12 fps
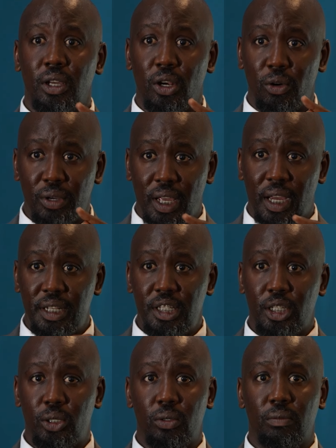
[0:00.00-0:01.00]
regarding
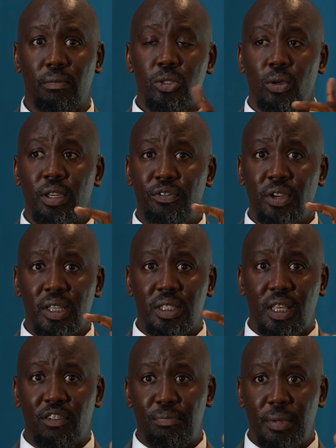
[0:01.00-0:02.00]
you. So if you're a
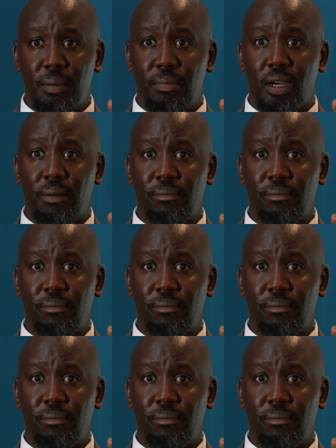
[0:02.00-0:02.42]
staff member,